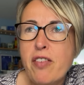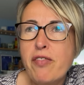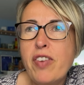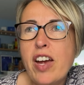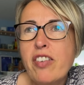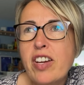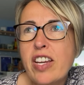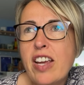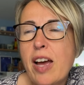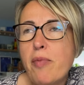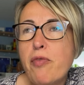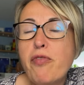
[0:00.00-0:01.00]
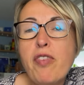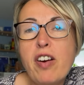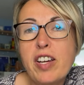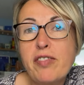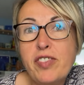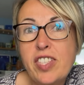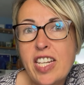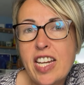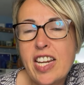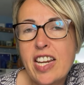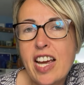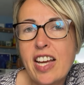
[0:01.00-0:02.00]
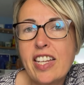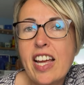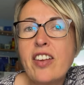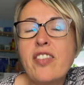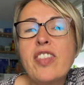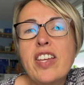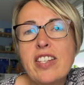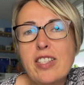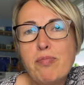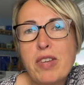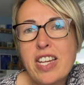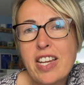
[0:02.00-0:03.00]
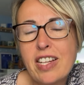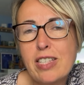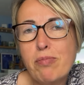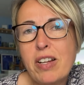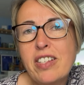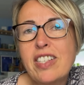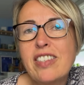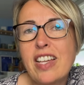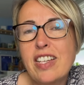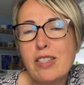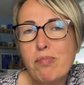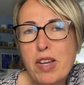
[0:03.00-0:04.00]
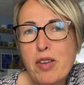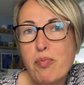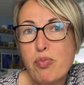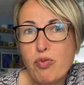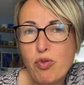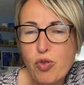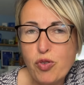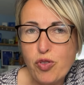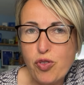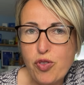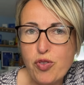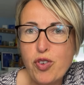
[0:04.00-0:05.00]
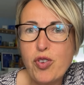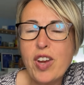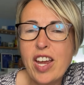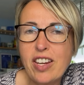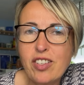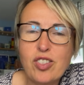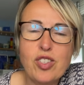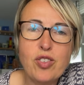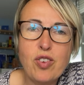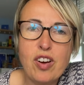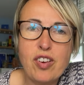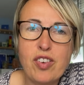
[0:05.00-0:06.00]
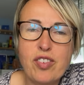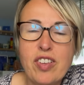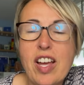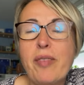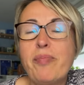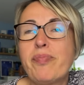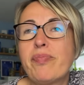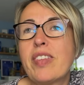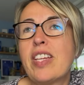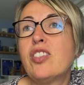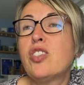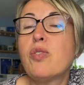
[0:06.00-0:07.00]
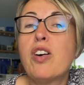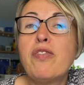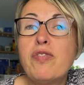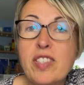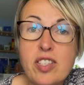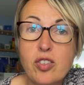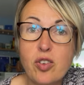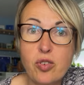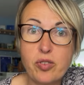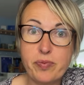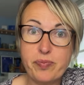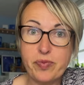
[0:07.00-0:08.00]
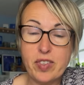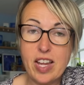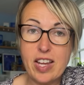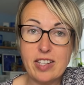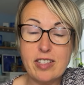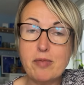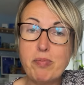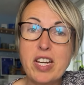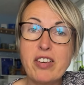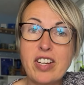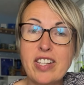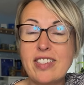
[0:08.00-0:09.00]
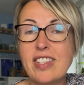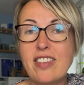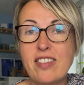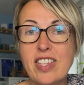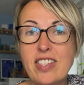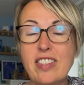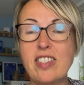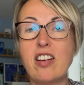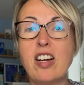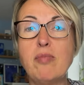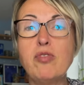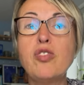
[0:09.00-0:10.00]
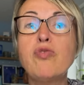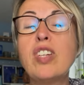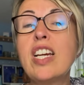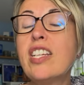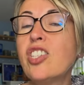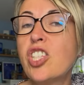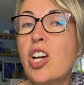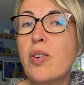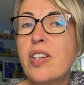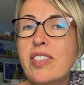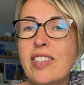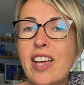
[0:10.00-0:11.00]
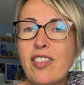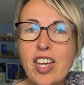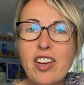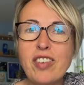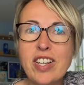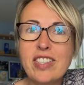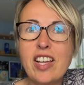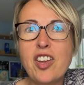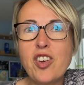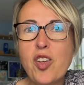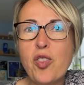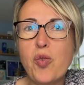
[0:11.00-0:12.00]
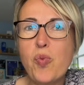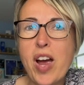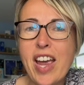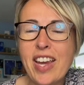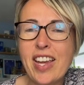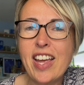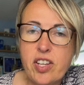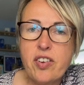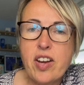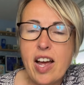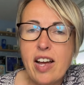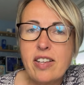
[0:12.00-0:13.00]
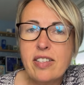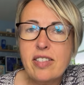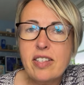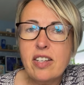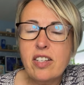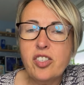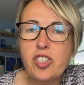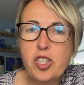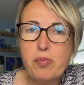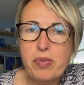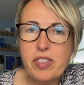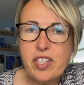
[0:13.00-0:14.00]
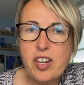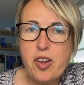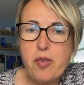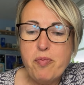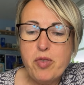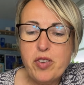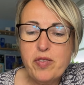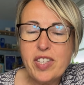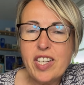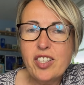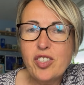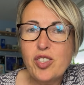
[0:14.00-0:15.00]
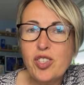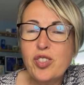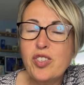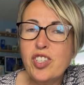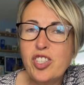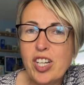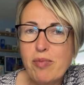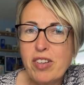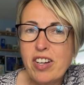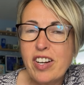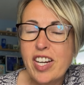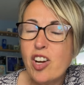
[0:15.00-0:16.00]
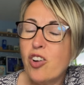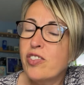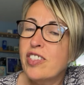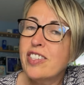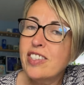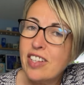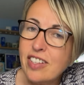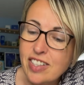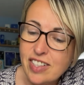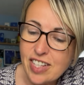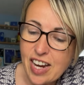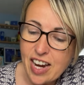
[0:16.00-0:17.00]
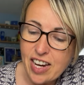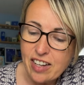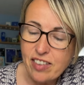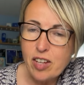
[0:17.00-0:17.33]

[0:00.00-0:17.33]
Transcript: very um, 5d again that is being expanded that is being brought through into our um, into our physical experience at this time to really show us that there is another way. So as Jupiter moves into Gemini on Sunday, and